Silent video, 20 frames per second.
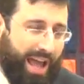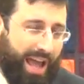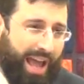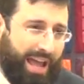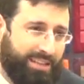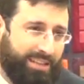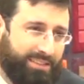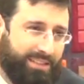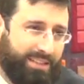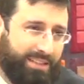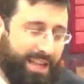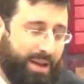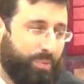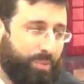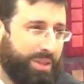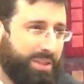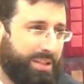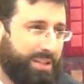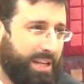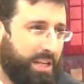has it that
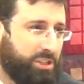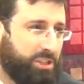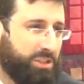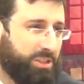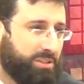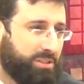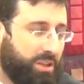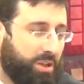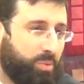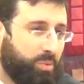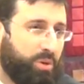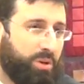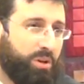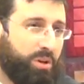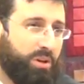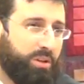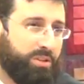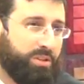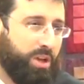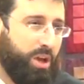when the nations of the
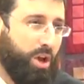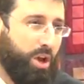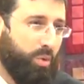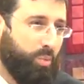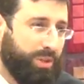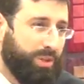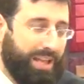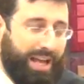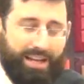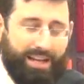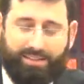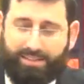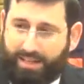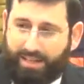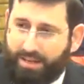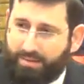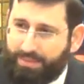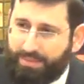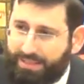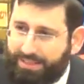world would like
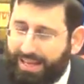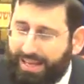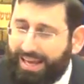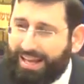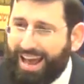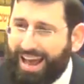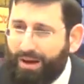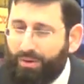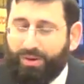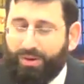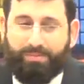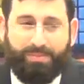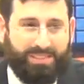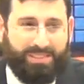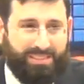to imitate our